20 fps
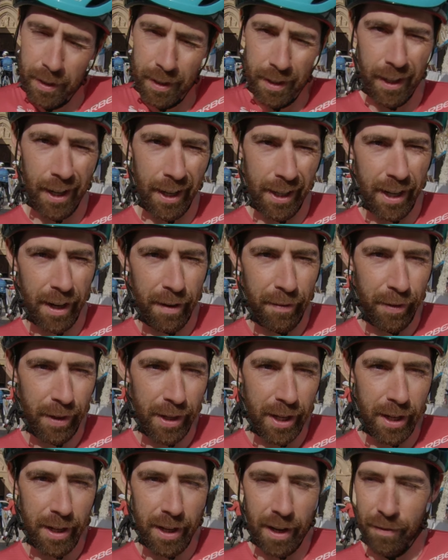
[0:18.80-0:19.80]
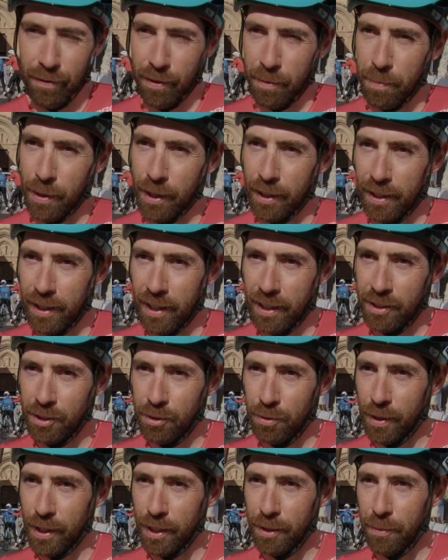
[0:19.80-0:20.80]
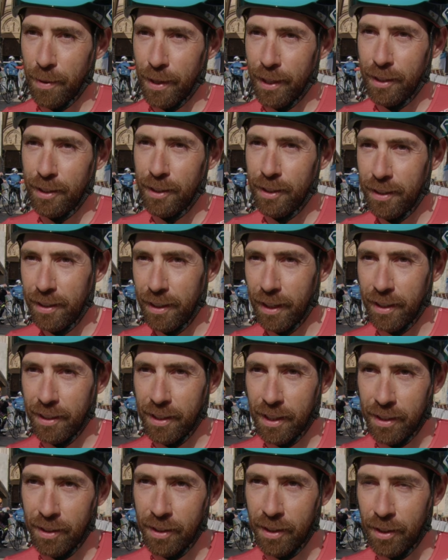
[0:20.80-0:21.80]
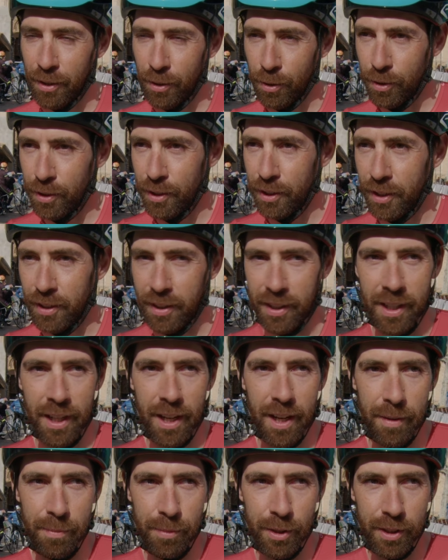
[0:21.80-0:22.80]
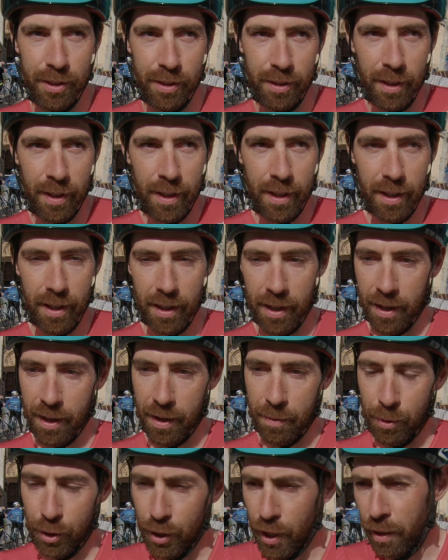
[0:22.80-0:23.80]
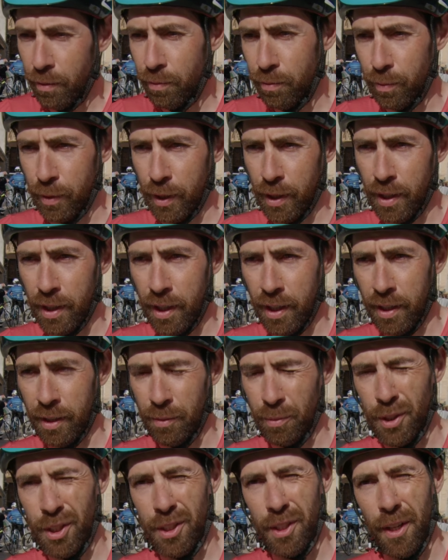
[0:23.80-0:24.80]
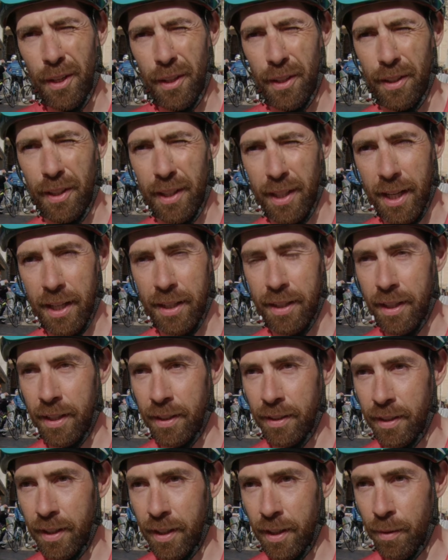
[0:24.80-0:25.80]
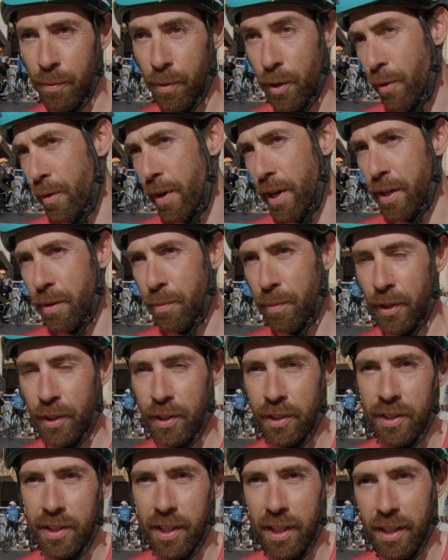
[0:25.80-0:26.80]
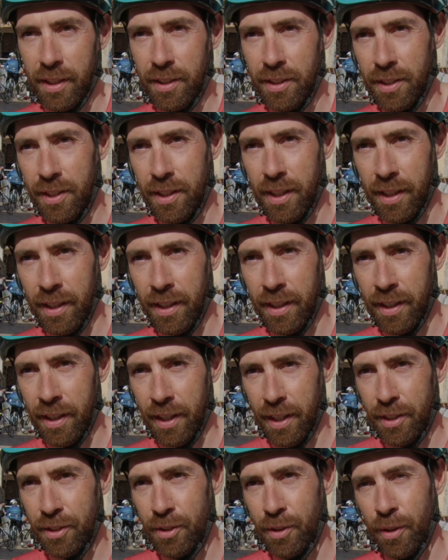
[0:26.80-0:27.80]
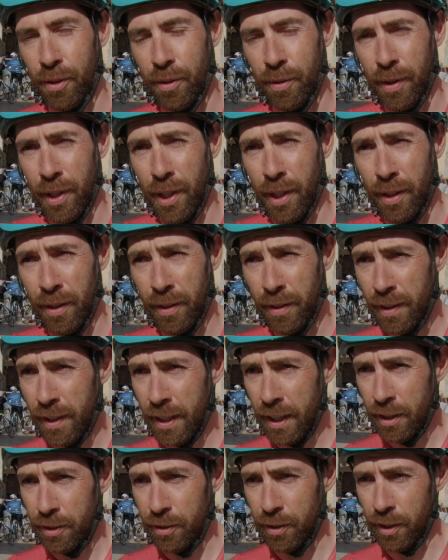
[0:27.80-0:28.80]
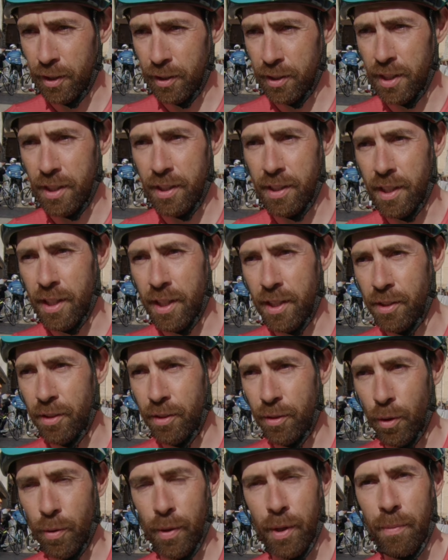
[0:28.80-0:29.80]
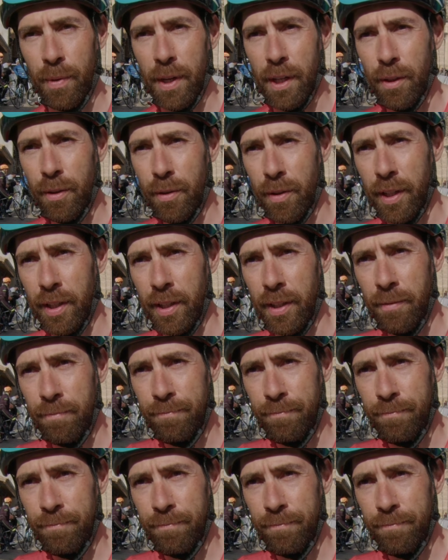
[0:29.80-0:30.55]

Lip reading: like every year, everybody has trained well. I can notice on the climbs, but yeah, we started again, and we already won a stage here, so the season is going well already.